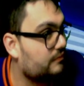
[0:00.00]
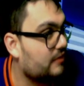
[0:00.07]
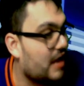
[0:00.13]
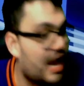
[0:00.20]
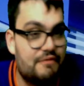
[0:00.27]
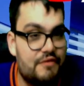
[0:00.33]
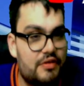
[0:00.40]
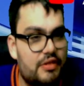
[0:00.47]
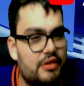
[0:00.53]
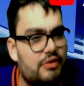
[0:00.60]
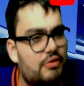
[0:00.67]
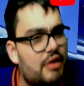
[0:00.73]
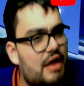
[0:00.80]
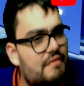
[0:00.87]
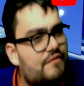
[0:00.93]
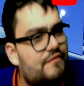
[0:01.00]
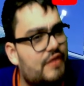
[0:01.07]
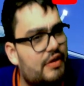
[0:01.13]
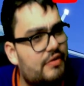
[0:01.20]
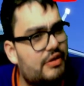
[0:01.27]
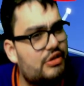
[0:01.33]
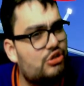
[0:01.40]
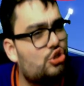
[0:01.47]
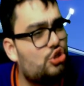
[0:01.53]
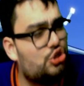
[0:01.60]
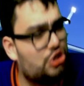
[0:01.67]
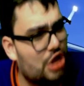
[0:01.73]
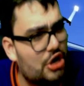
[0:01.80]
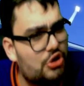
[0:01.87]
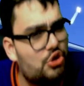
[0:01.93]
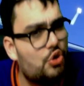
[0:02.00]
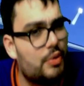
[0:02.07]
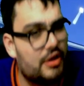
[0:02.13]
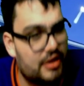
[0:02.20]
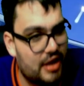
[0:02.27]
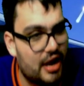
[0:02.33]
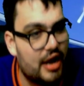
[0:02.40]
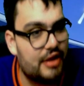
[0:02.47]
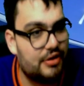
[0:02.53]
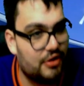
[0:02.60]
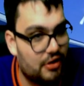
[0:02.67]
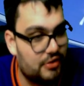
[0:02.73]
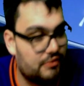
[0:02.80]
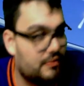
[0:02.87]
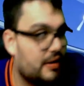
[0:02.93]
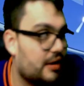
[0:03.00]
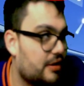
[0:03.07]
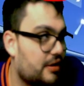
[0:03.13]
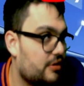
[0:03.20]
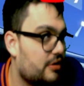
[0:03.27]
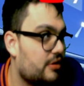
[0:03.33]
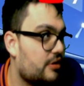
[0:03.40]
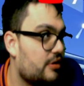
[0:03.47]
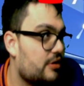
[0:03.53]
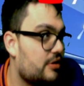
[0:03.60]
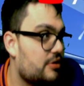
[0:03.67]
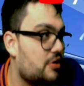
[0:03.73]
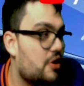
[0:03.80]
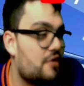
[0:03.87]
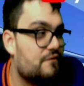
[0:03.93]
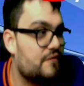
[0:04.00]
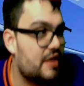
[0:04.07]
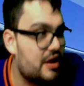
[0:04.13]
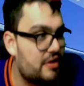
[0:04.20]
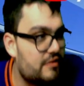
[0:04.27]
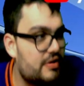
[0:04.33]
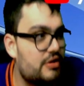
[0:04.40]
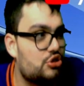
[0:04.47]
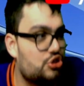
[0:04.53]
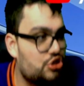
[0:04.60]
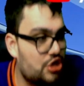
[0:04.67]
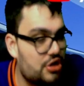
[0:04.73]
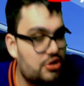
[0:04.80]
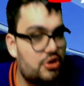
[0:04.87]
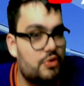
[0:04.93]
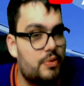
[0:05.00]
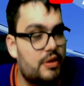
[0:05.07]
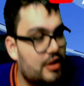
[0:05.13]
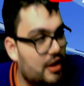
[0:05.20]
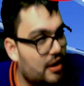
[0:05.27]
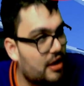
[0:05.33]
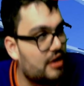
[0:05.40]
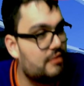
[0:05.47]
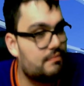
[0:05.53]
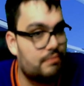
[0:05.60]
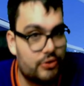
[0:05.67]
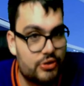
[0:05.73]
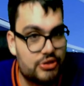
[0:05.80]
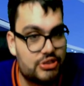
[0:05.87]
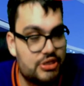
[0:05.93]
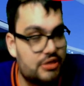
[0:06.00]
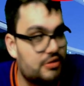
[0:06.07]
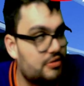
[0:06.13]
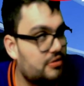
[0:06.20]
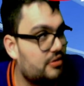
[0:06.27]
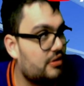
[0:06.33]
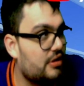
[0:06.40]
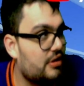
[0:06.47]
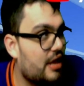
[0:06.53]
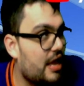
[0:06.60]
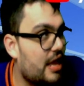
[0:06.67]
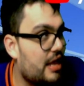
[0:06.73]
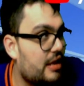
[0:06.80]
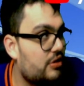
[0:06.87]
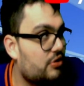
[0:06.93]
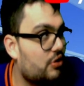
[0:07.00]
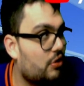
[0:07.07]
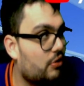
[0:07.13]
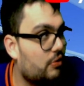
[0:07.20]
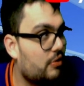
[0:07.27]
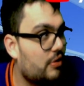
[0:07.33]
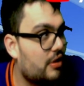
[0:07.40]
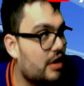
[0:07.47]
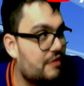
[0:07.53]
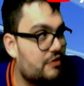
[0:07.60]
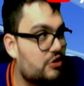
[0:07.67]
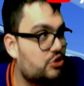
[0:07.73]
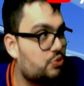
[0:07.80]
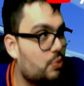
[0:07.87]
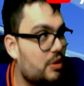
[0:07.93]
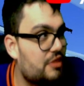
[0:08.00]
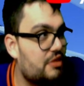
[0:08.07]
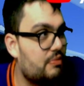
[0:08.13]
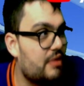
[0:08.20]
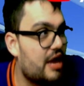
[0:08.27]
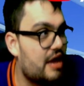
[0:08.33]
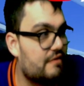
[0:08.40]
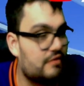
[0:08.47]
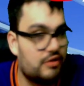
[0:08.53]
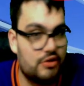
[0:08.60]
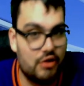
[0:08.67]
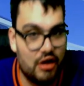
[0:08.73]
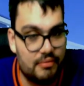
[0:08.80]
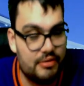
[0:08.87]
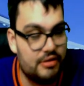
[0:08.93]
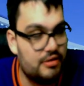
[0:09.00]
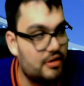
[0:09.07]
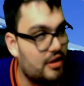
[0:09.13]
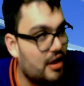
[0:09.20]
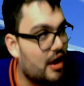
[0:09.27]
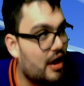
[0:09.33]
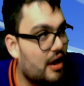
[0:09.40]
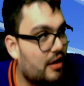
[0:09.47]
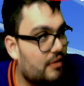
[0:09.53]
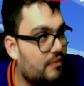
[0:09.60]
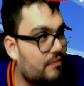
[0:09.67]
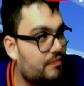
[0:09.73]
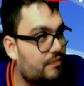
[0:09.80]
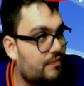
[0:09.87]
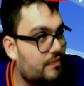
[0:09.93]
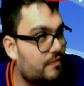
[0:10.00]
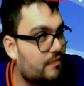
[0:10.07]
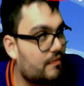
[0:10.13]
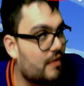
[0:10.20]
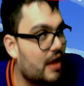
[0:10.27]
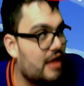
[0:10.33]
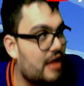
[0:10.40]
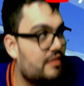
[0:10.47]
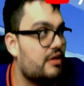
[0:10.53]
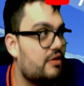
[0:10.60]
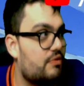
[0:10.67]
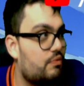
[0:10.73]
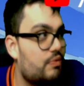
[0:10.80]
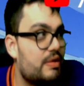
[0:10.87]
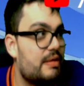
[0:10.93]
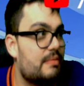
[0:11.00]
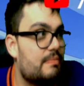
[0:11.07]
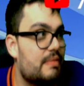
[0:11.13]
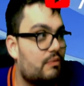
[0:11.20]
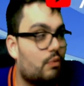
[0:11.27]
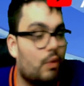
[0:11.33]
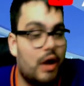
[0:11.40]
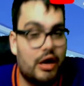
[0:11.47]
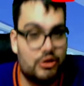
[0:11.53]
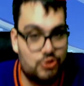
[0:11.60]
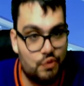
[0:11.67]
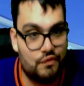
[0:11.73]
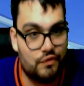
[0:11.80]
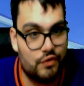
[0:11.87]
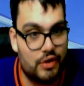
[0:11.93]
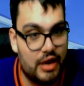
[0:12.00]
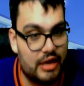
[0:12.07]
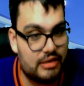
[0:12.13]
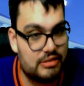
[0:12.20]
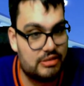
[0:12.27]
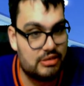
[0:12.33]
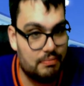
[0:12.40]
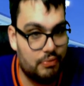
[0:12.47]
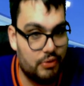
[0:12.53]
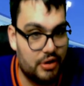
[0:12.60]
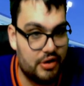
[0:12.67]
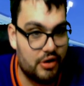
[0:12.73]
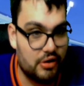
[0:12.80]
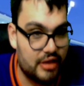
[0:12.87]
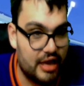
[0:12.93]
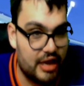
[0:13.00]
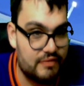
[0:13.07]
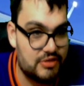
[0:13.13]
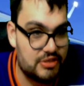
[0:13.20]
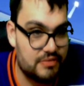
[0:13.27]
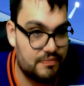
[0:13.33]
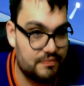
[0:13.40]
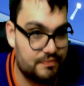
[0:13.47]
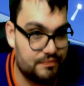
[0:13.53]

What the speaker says: I feel like you have a very genuine, kind heart, Rick. You're a very genuine, kind person, and you know, if there's one thing we have in common, I think we've been walked over at some point in our lives.